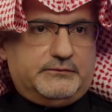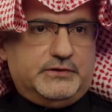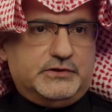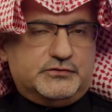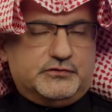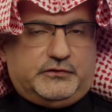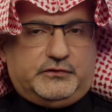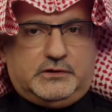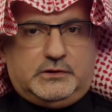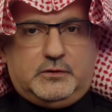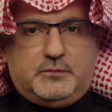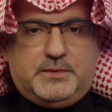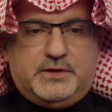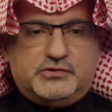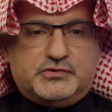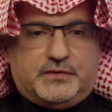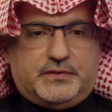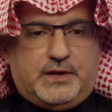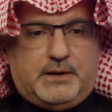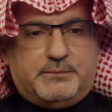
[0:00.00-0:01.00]
kind of interesting you
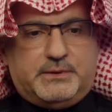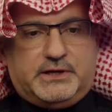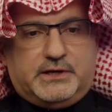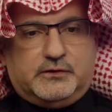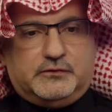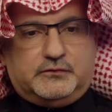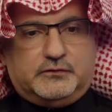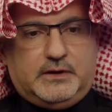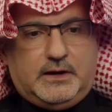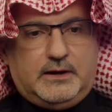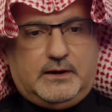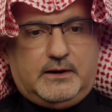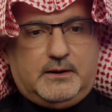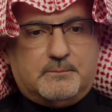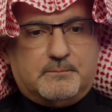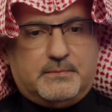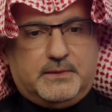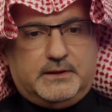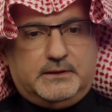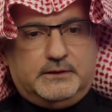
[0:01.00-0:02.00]
mentioned that, because
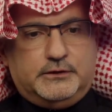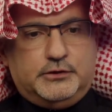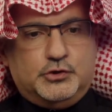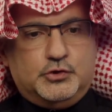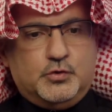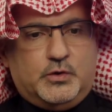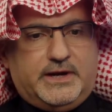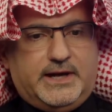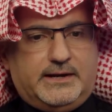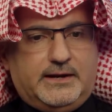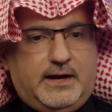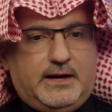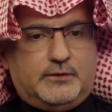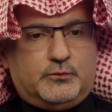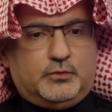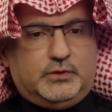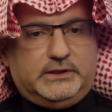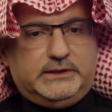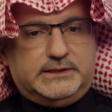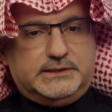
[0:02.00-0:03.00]
you
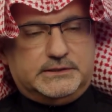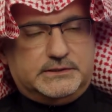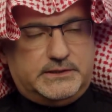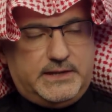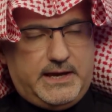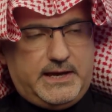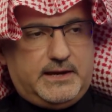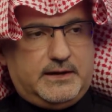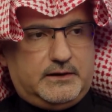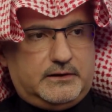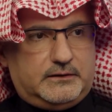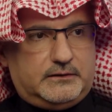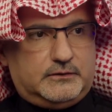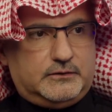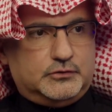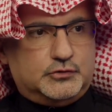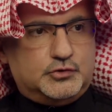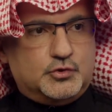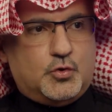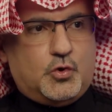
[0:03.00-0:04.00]
cannot really
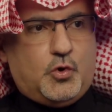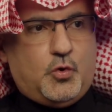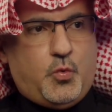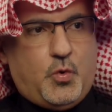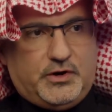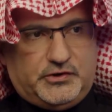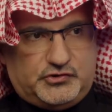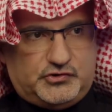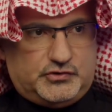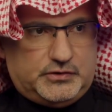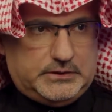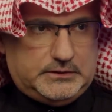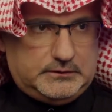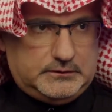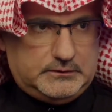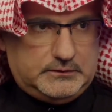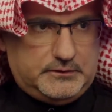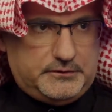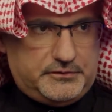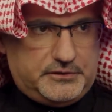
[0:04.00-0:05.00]
dare to
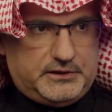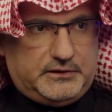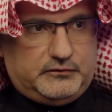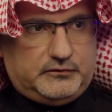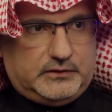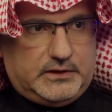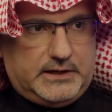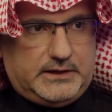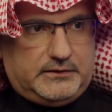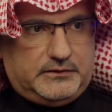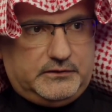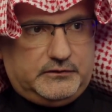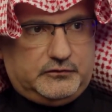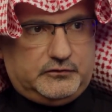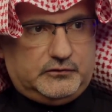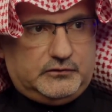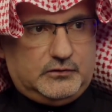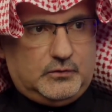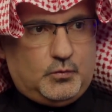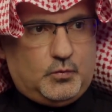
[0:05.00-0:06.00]
question things like
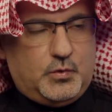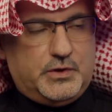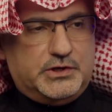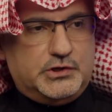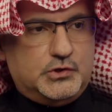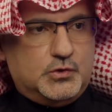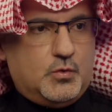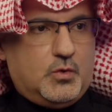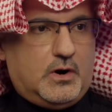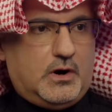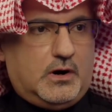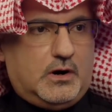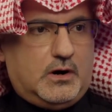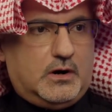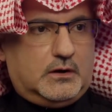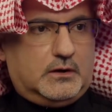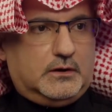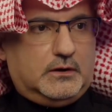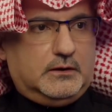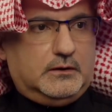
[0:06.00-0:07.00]
this when you
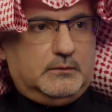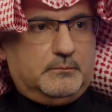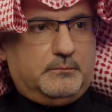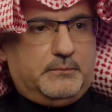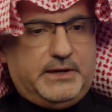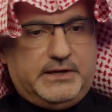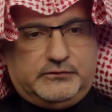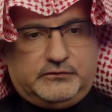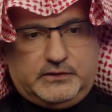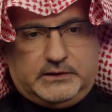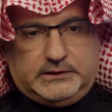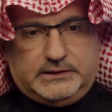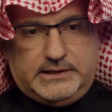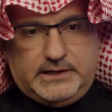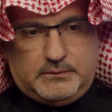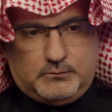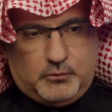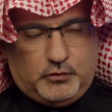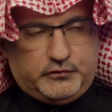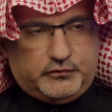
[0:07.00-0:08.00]
are
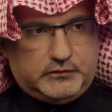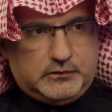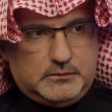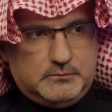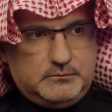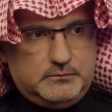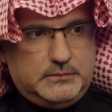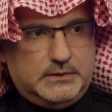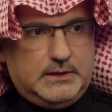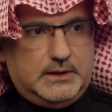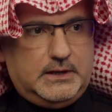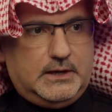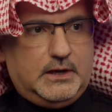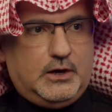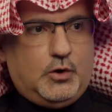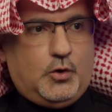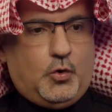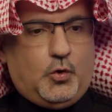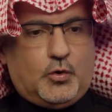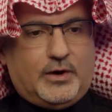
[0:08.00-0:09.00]
basically a Muslim,
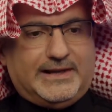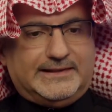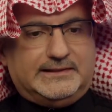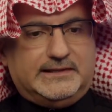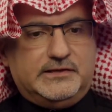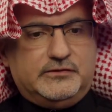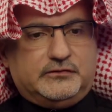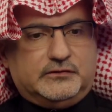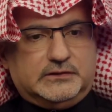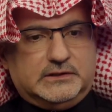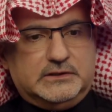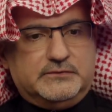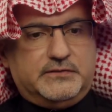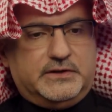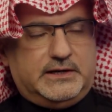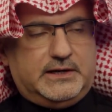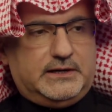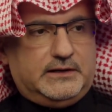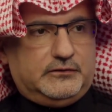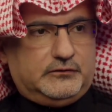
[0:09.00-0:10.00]
or at least
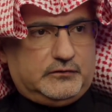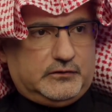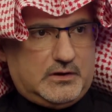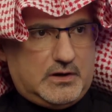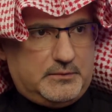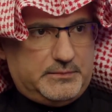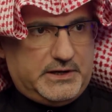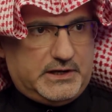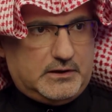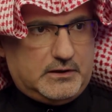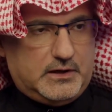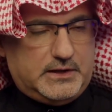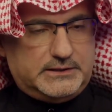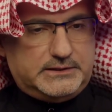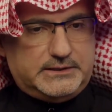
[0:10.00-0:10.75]
live in an Islamic